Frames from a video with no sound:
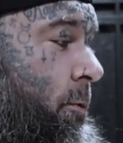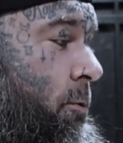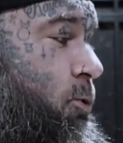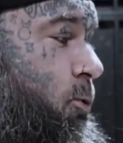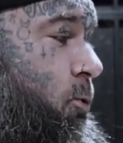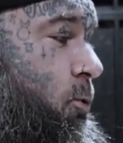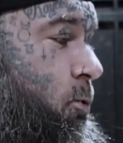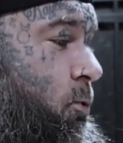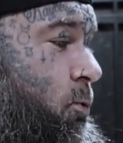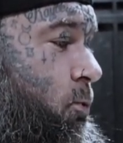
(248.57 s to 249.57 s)

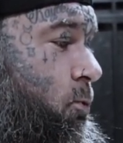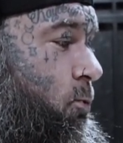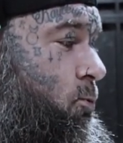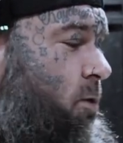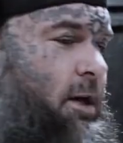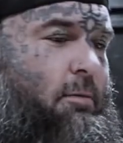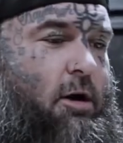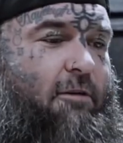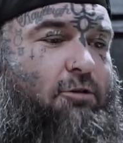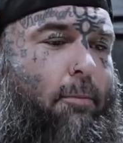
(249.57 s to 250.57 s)
I think I'm
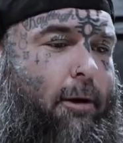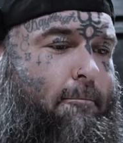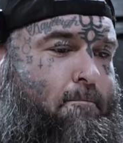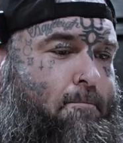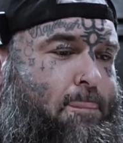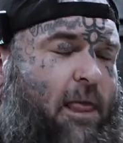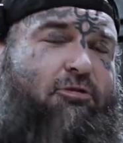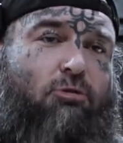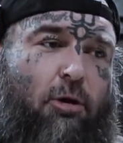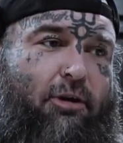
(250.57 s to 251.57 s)
going off topic.
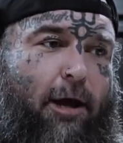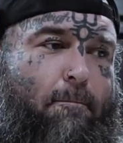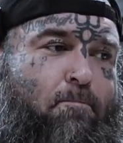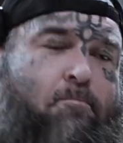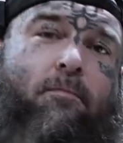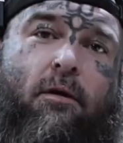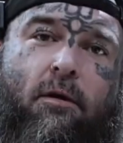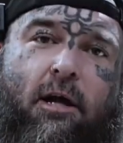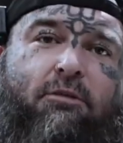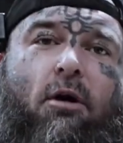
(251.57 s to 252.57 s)
It's squat day.
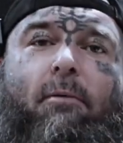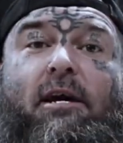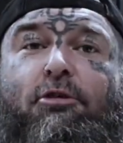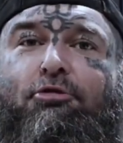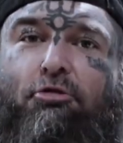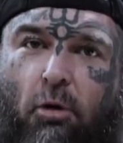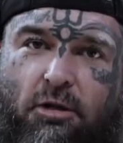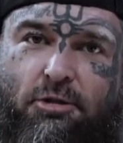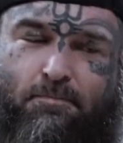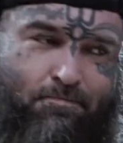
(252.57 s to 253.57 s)
That's right, we're here to do
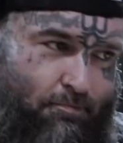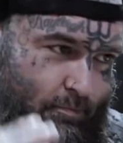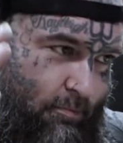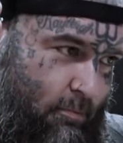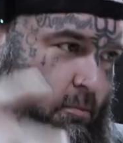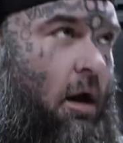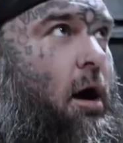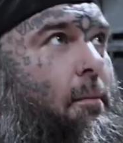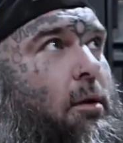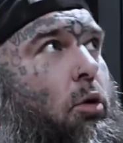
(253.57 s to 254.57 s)
squats.
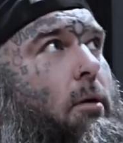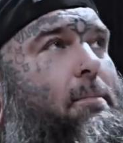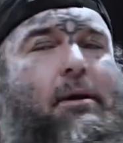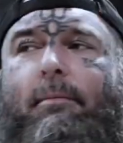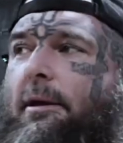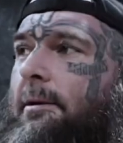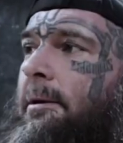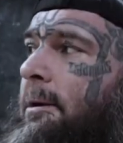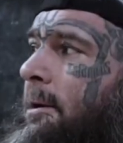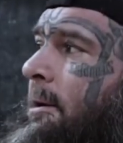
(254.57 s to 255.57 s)
I'm going to warm up in a minute.
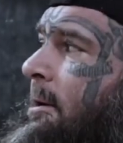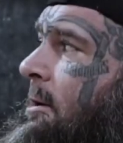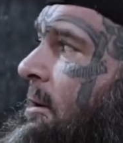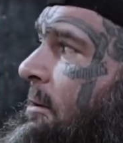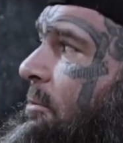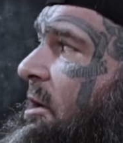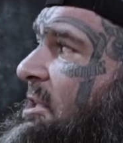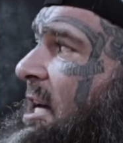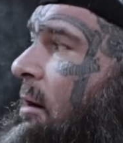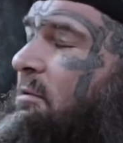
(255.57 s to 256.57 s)
We're going to
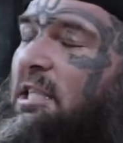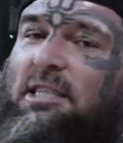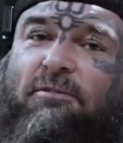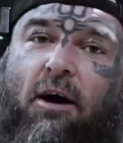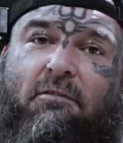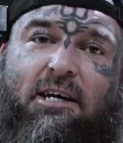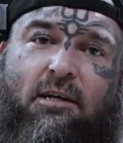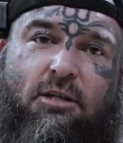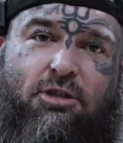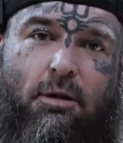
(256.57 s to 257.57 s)
start with 65
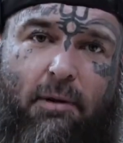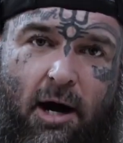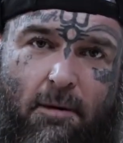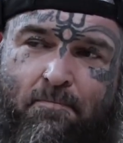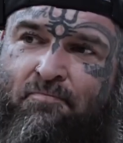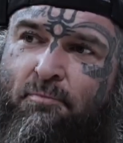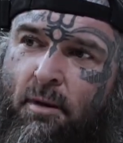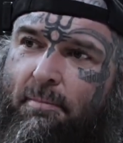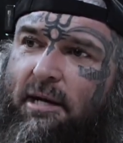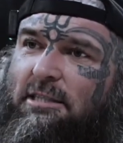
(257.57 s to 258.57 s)
kilos on the bar.
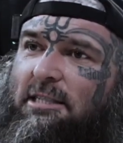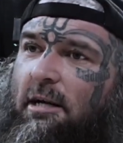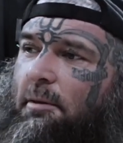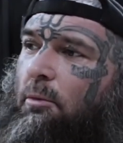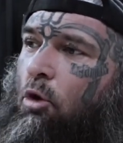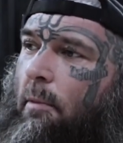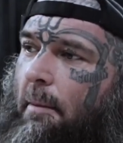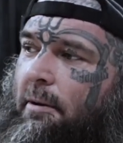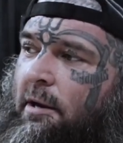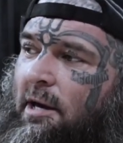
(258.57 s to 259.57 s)
But as I said, I'm going to warm
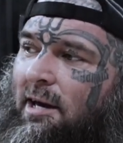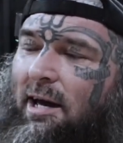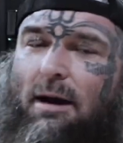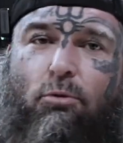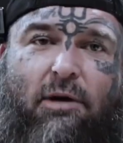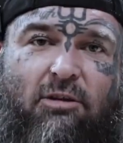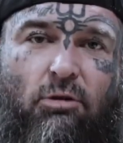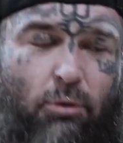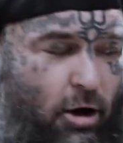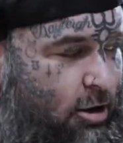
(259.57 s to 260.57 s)
up and we'll get
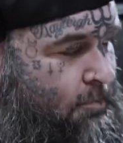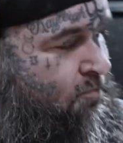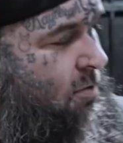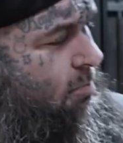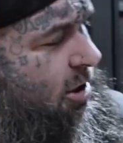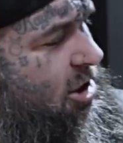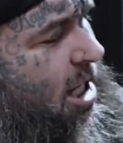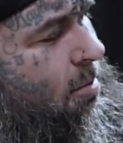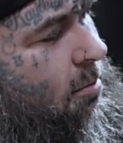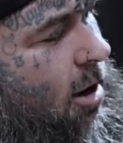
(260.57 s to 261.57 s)
to work. But just
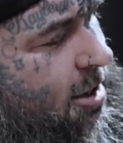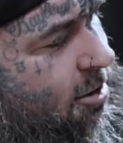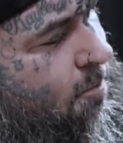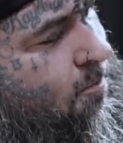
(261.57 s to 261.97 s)
keep in mind,